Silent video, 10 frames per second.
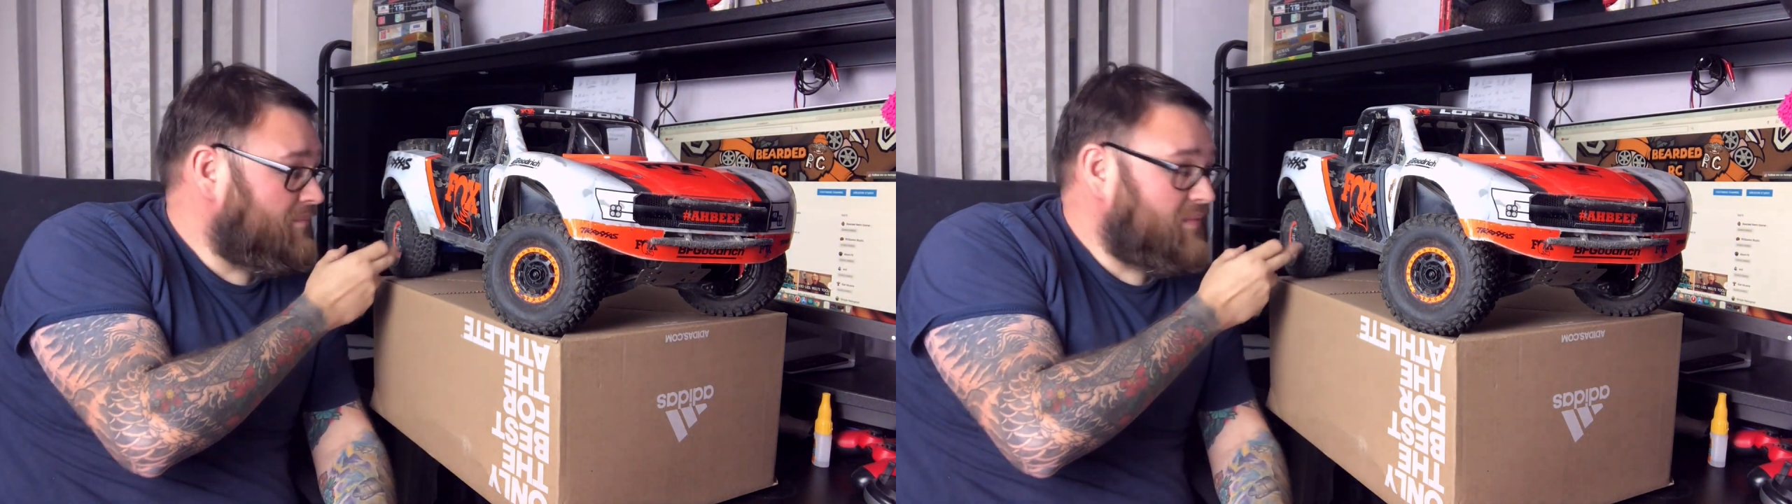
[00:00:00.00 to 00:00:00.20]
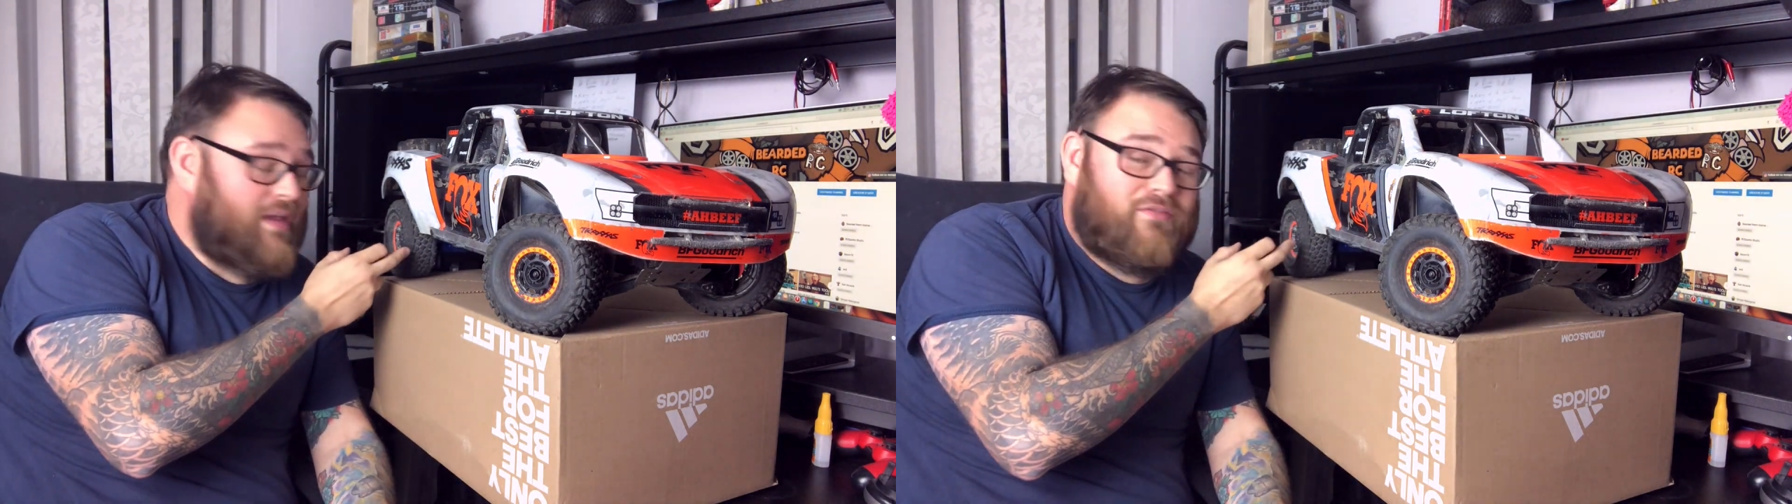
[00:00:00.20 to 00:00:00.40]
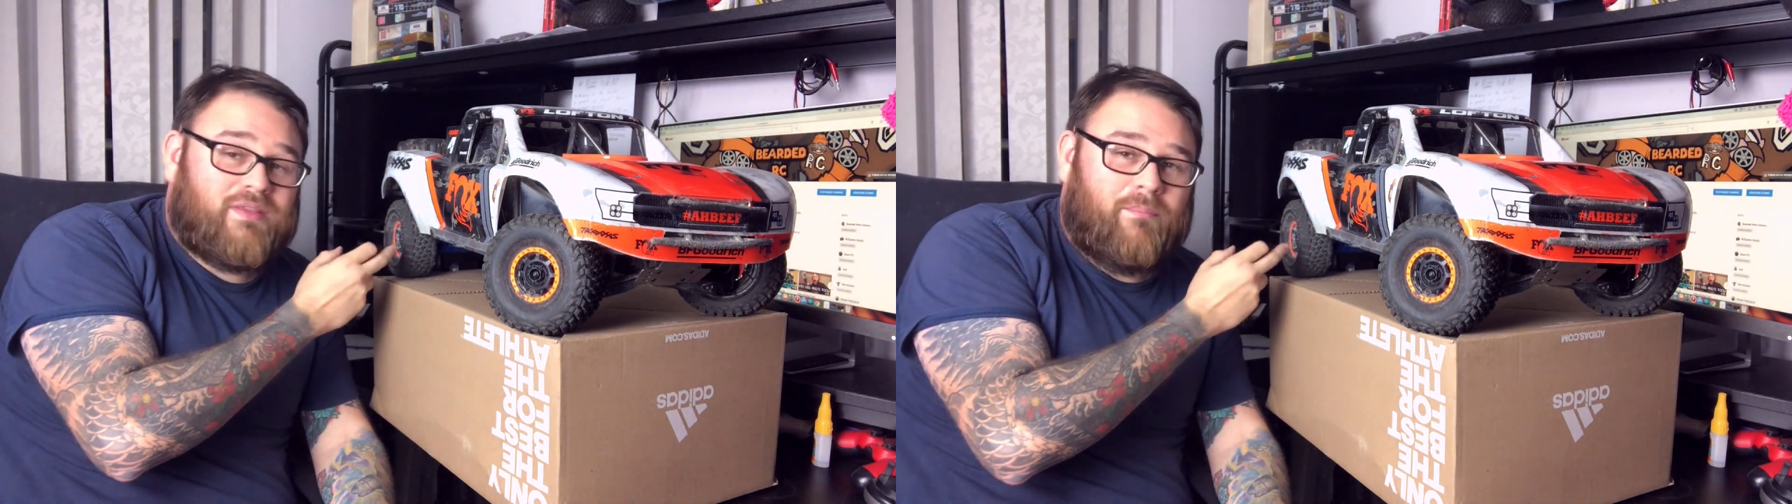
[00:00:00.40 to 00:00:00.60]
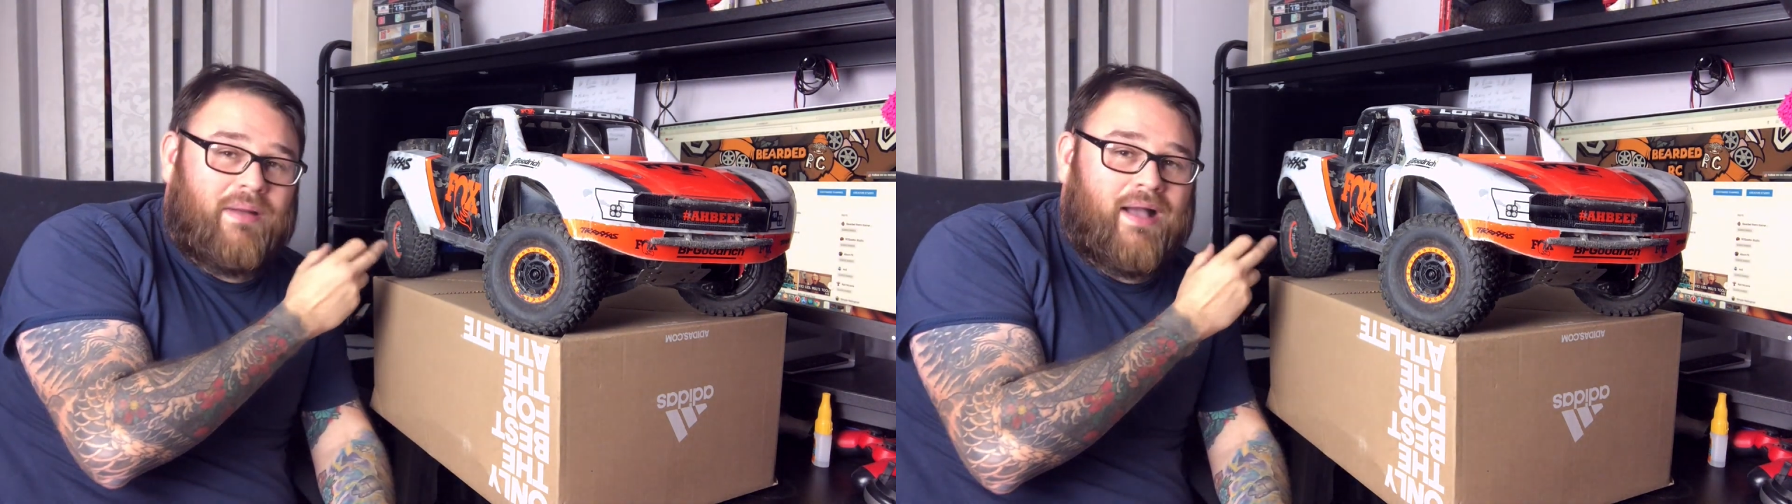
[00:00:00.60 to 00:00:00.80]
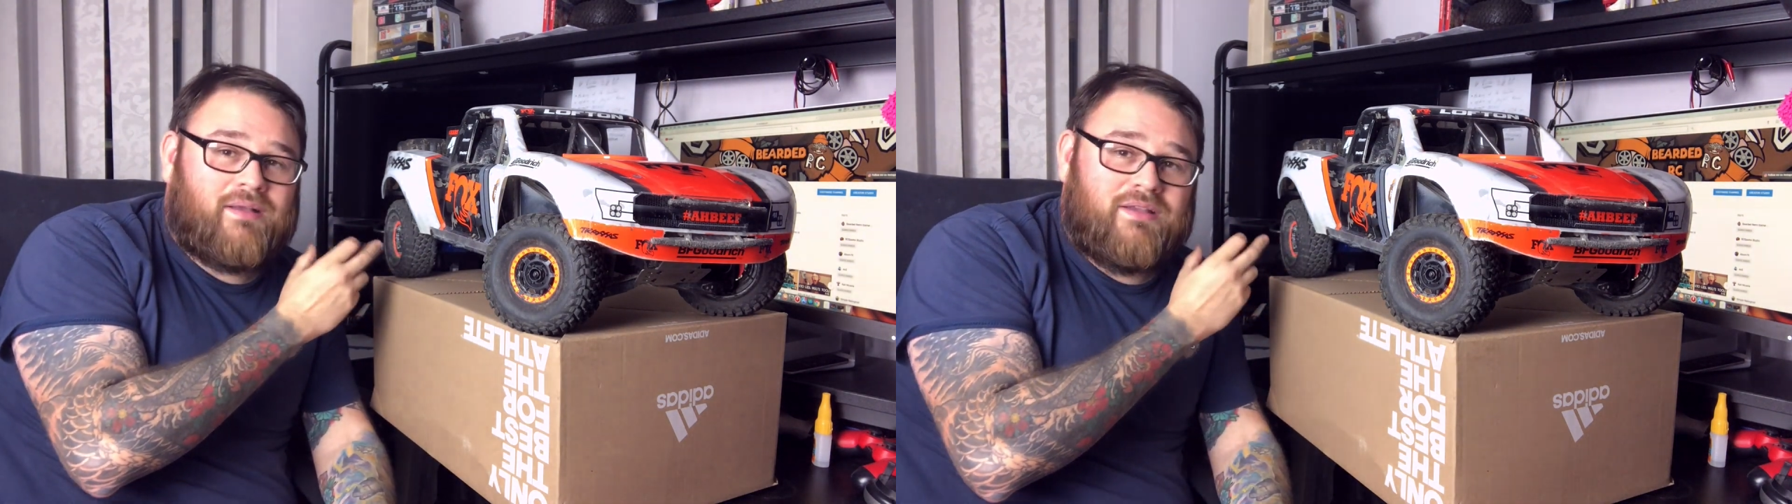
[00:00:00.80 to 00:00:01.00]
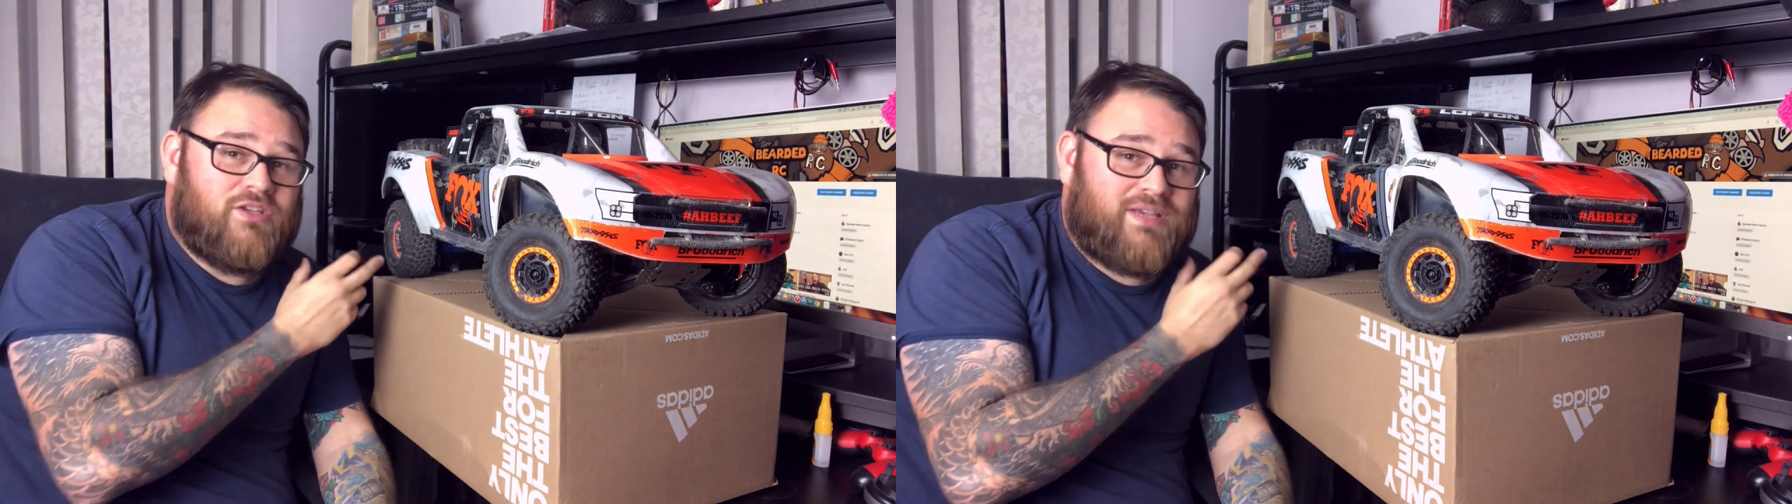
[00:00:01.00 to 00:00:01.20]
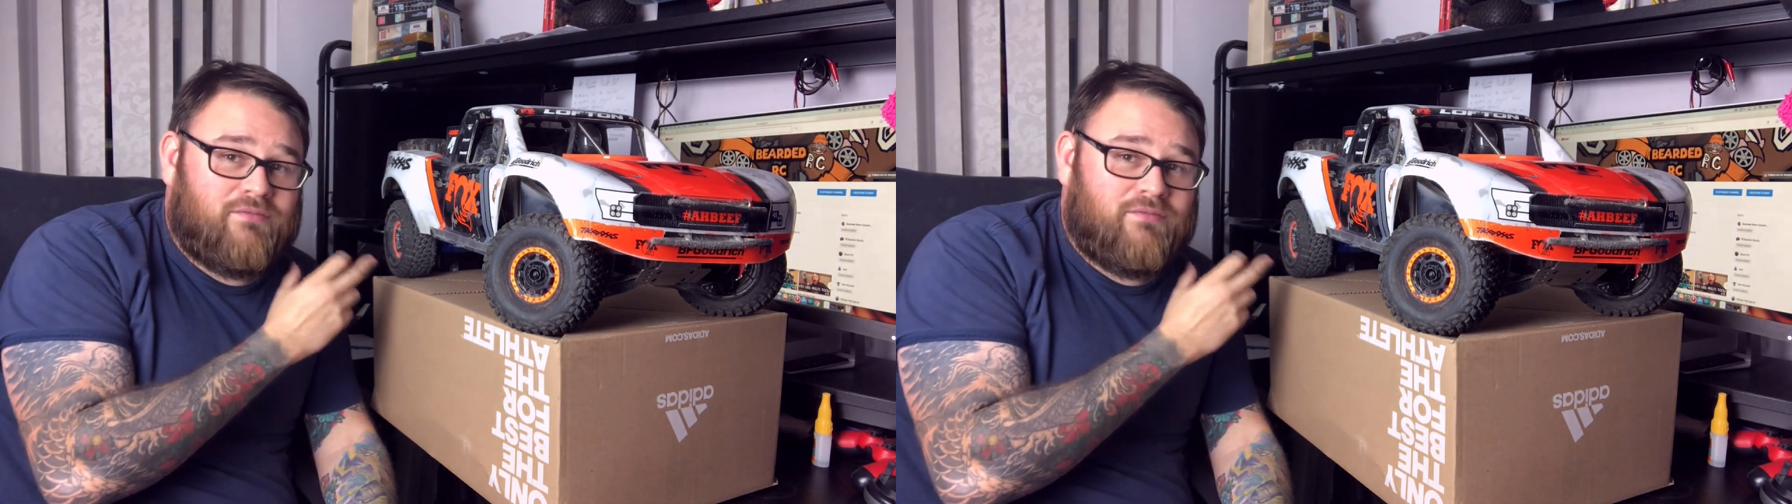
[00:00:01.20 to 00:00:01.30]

diff at the back is